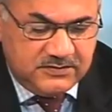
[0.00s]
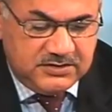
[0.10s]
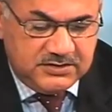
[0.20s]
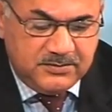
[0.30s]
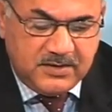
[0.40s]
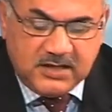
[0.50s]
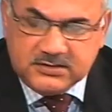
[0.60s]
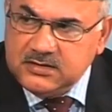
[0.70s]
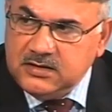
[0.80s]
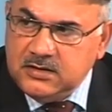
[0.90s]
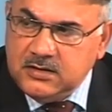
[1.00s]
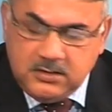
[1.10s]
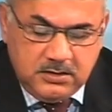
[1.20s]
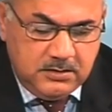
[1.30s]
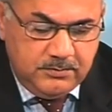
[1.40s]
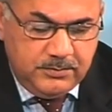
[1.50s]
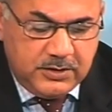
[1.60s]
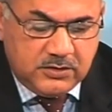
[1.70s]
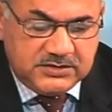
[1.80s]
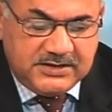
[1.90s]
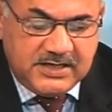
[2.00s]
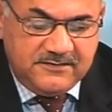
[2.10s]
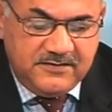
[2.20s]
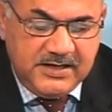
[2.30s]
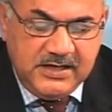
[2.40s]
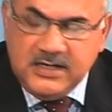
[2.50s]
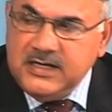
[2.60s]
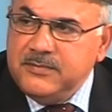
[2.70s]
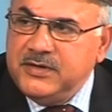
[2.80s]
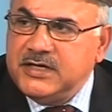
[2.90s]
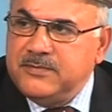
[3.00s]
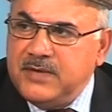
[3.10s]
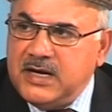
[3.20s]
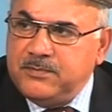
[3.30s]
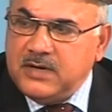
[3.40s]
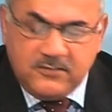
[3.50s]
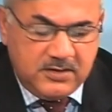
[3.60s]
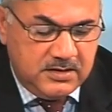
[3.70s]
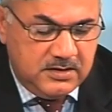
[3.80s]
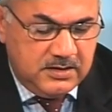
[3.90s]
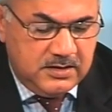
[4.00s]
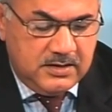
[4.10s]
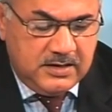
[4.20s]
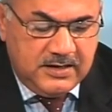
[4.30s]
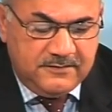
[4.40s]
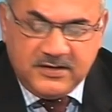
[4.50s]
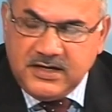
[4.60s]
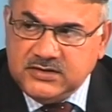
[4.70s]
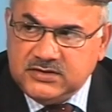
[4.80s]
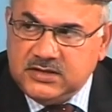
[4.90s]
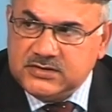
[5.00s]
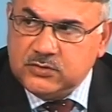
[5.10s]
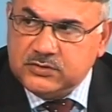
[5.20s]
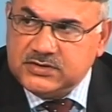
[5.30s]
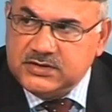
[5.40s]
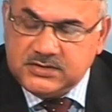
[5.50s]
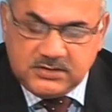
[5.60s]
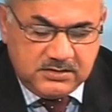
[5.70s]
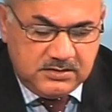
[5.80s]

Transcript: the Jamaat, because it had very limited manpower and financial resources.